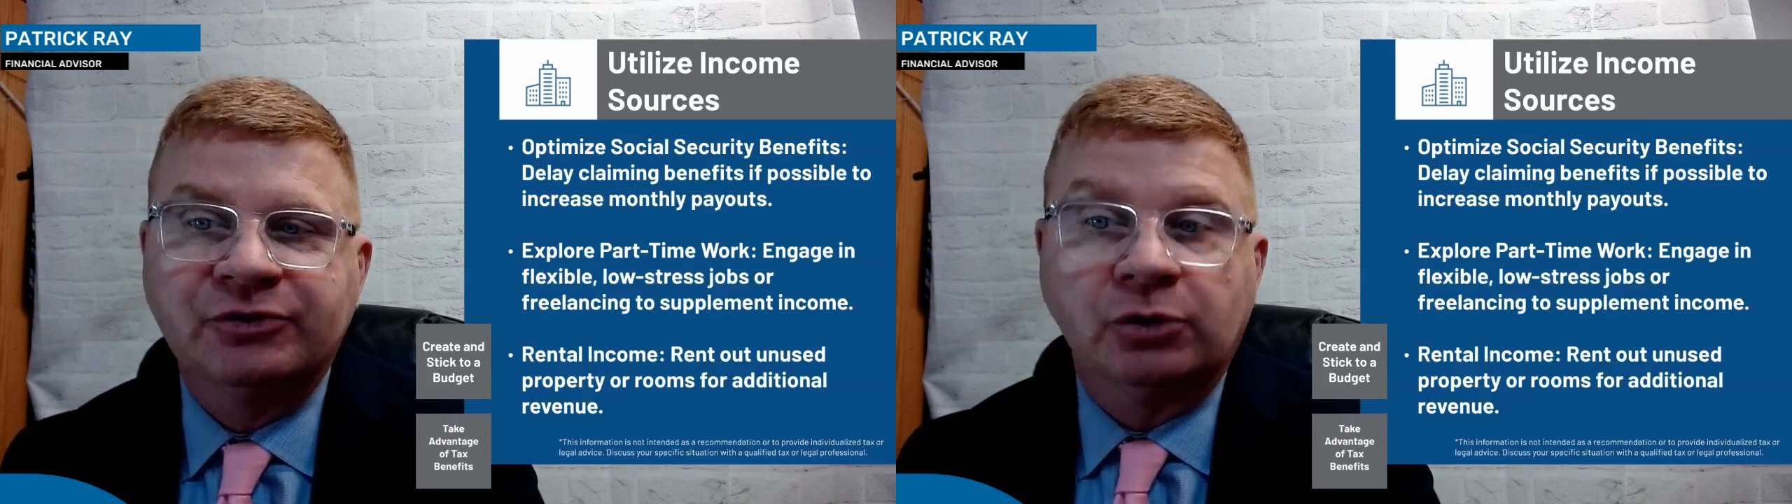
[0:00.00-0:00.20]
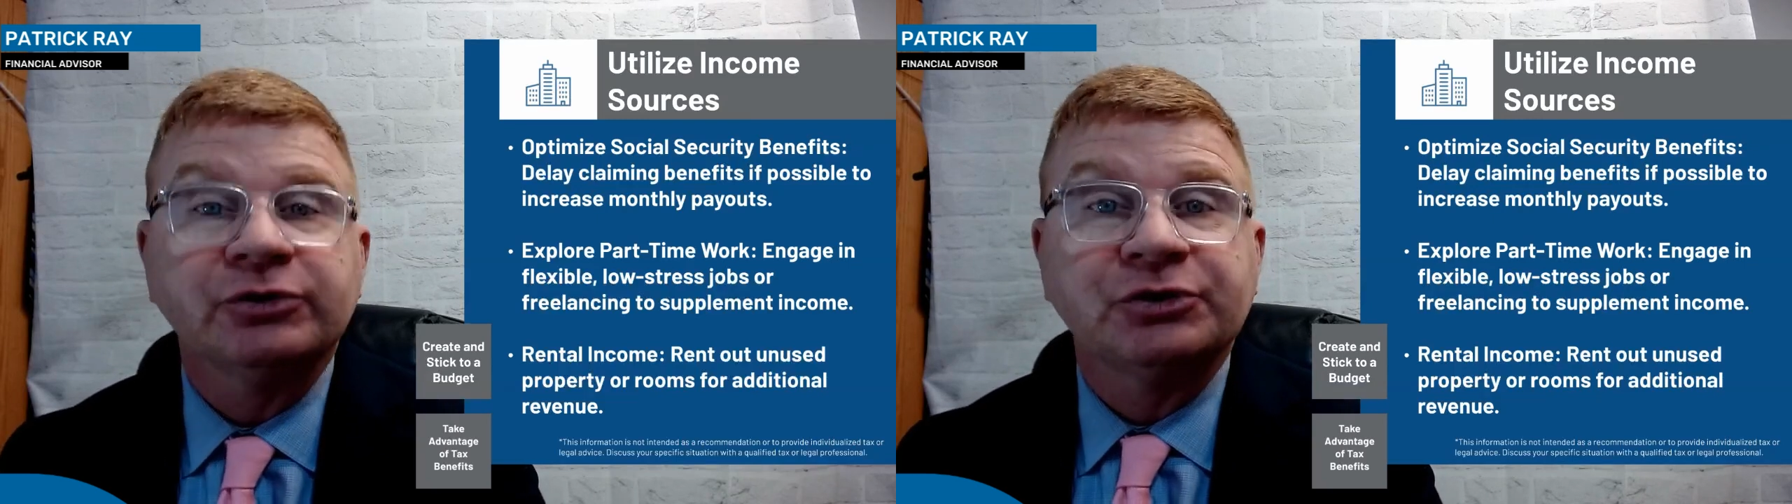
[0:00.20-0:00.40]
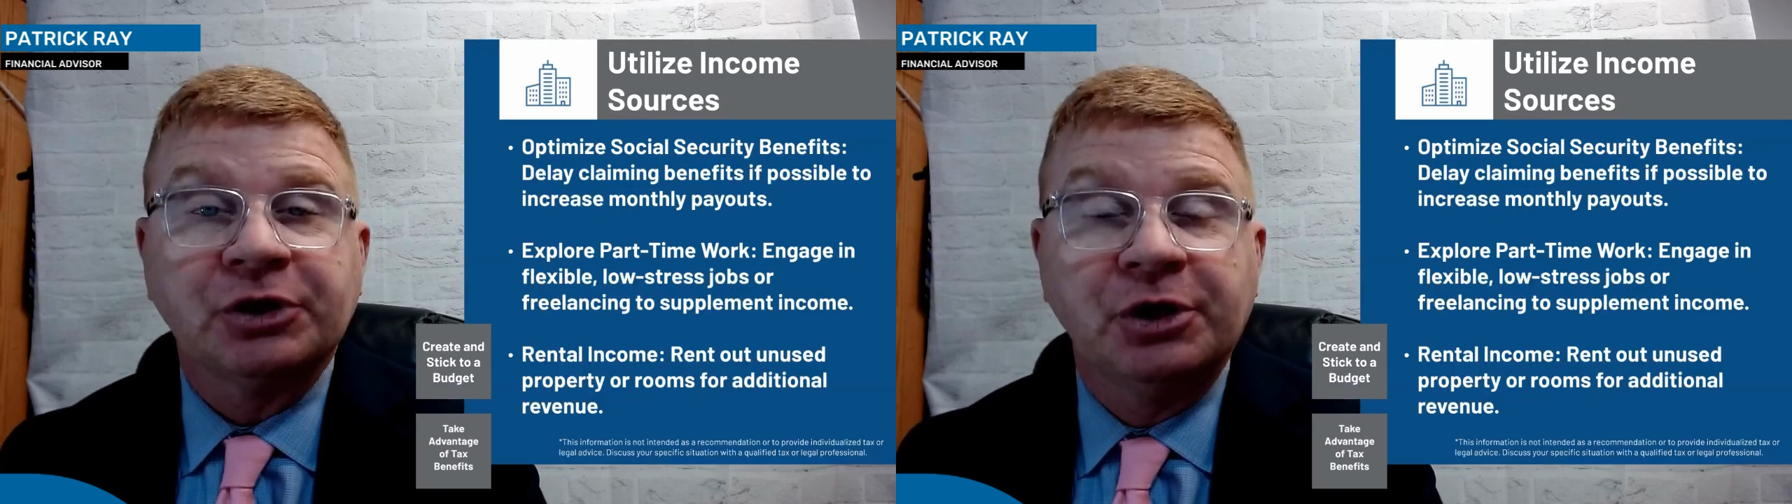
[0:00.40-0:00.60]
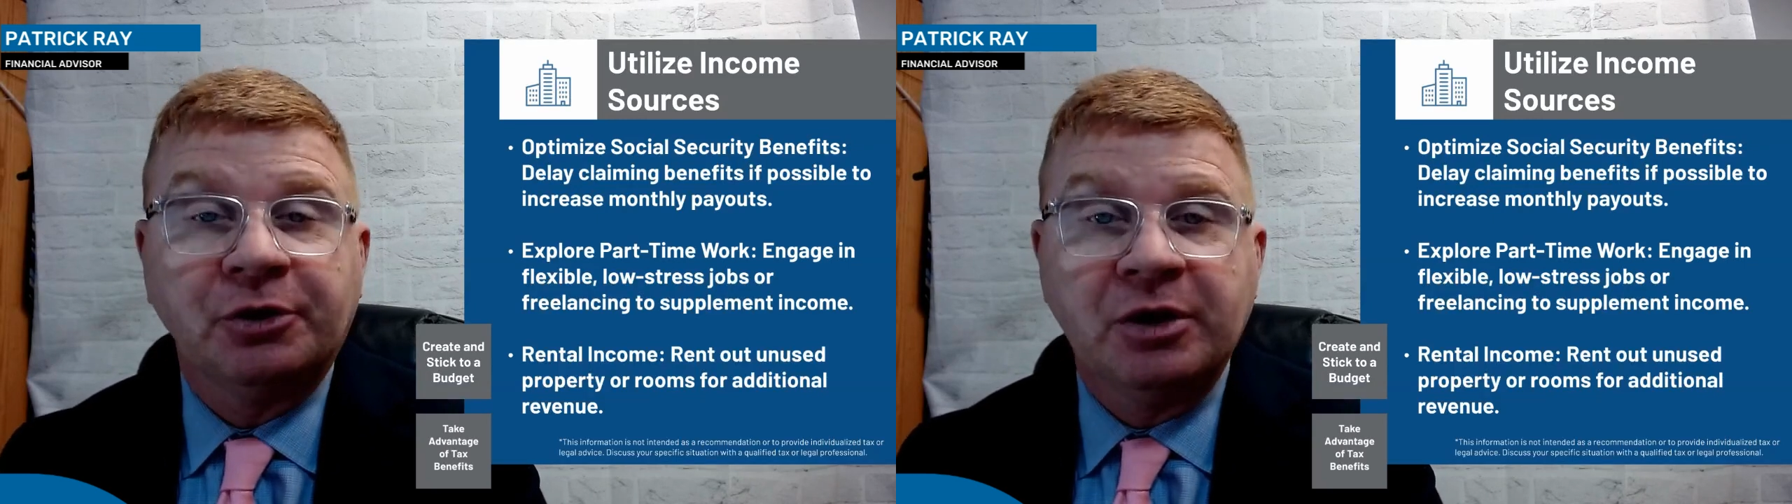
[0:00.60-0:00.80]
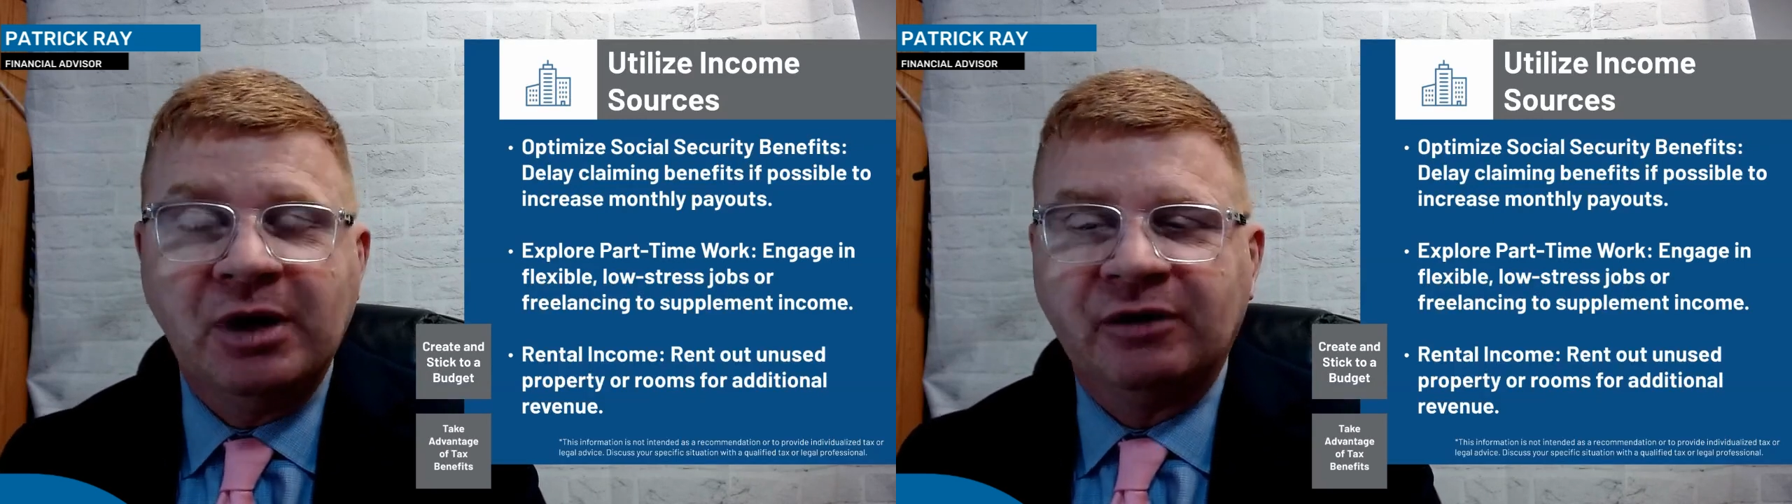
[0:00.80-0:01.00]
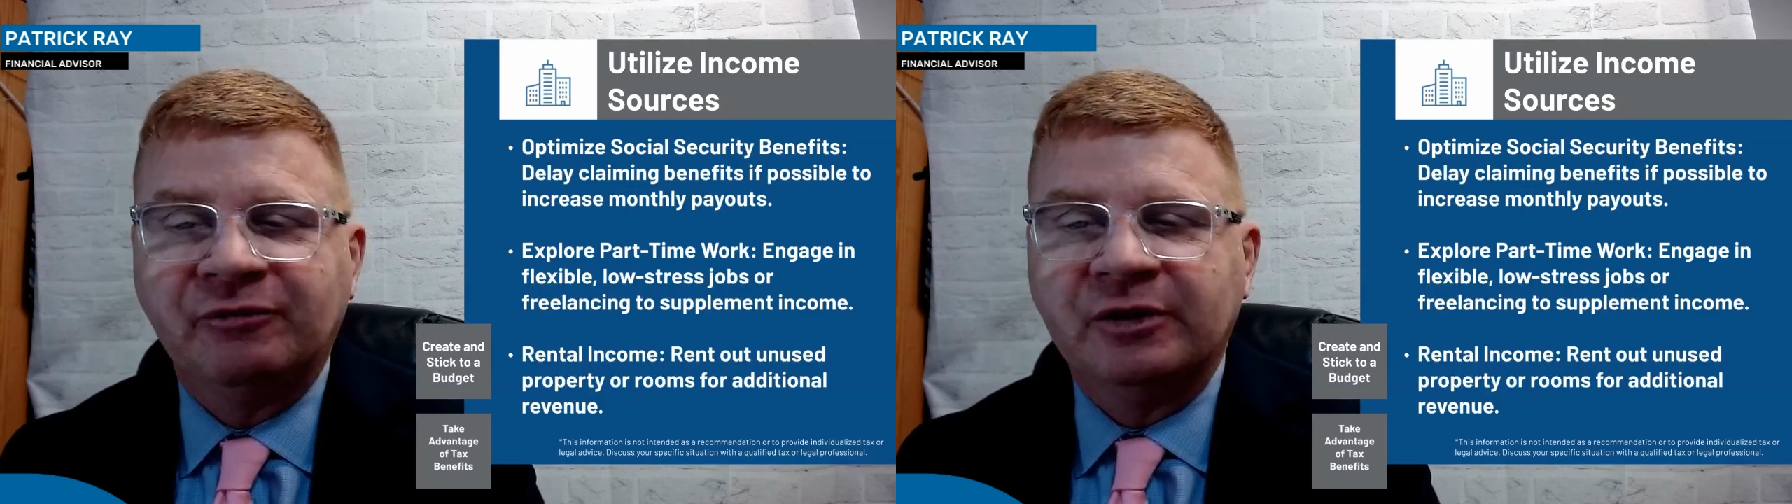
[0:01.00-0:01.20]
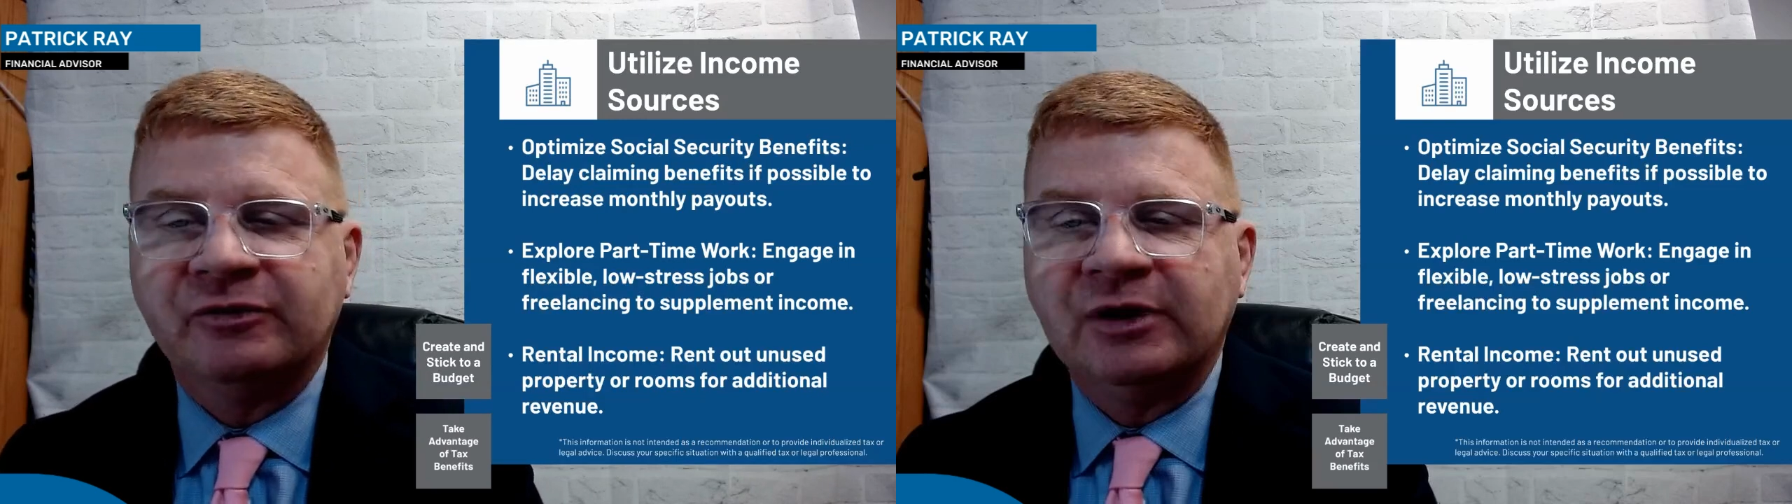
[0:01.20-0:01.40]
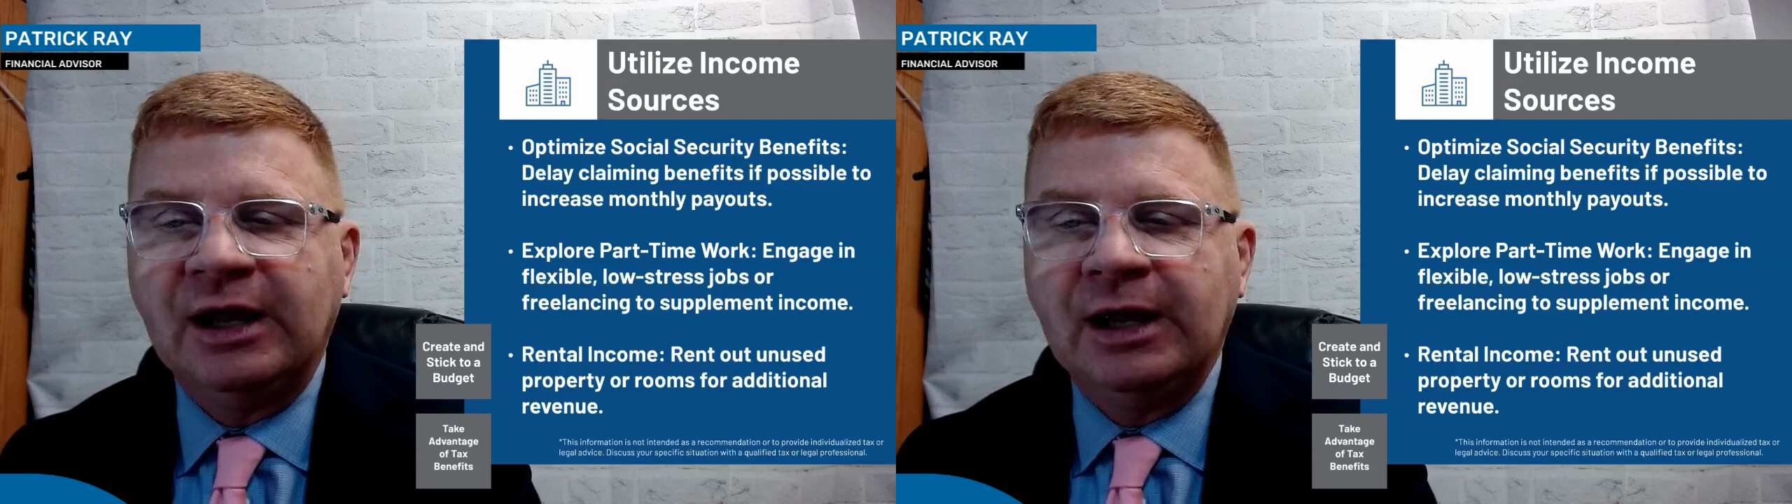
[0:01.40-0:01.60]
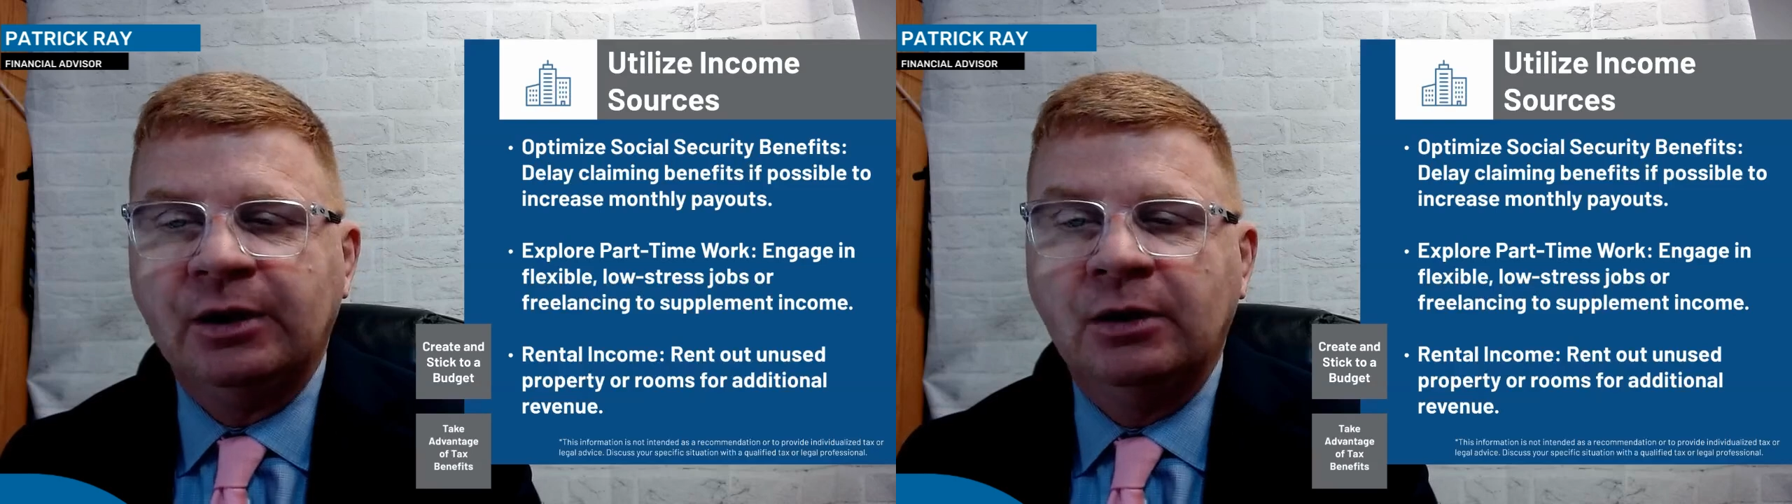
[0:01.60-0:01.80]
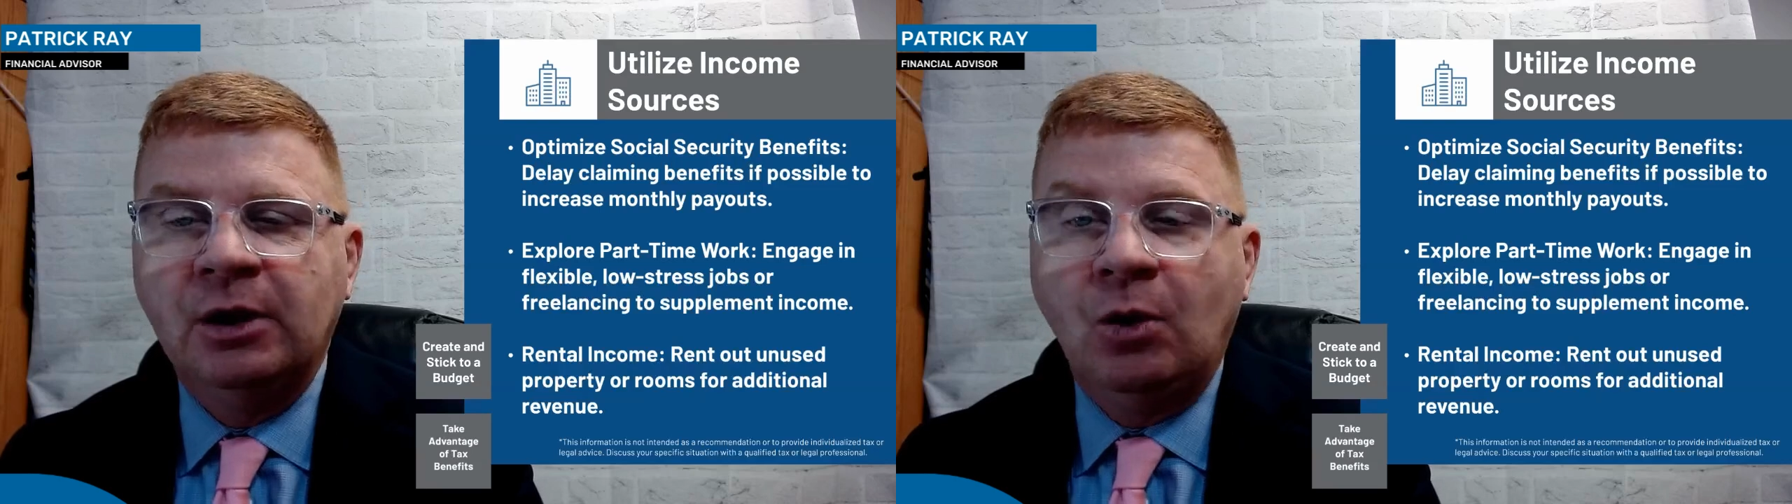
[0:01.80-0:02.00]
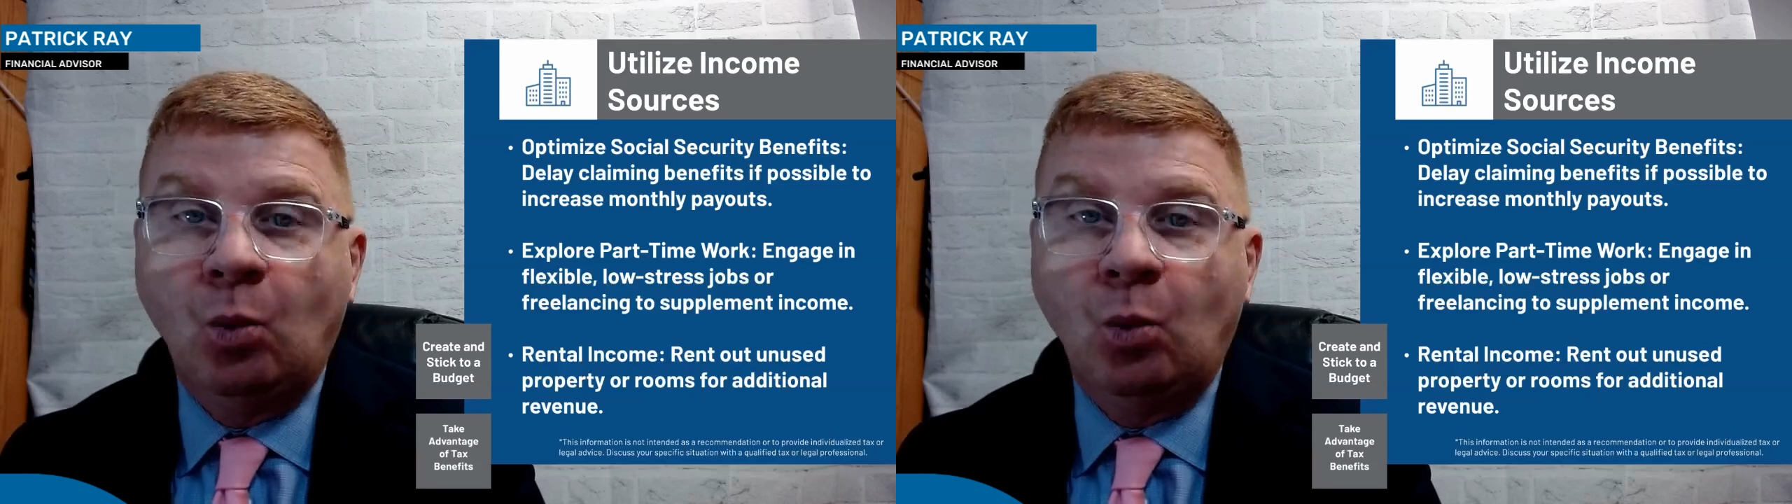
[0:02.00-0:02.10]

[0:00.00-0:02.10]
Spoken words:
Social Security benefits and